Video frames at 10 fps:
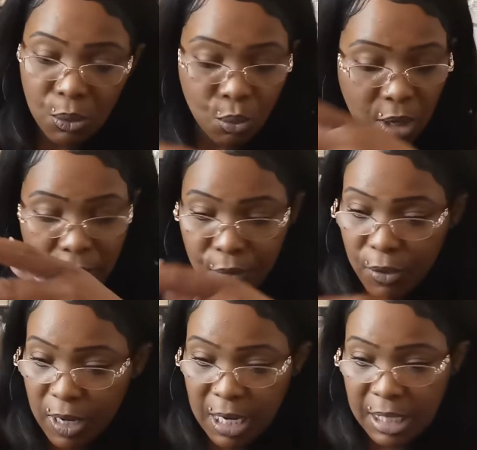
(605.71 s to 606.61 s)

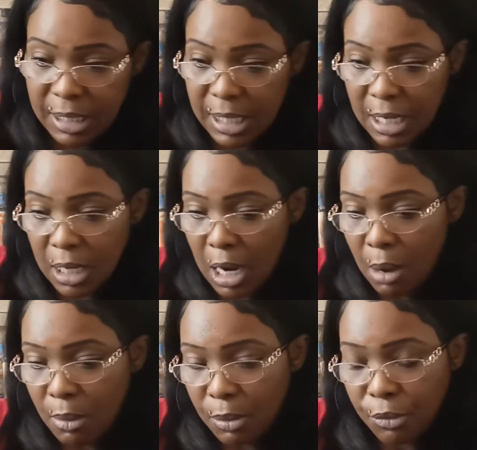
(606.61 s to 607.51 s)
whatever it is that you're
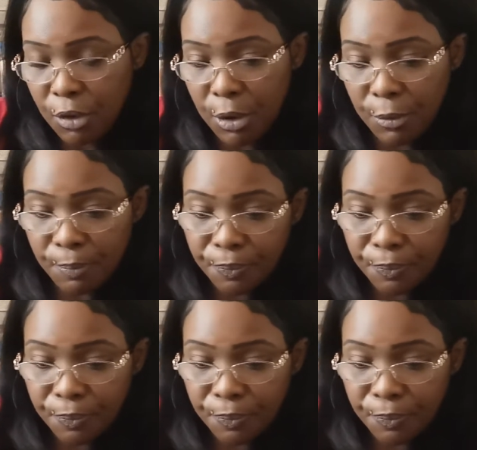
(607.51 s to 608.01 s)
going through.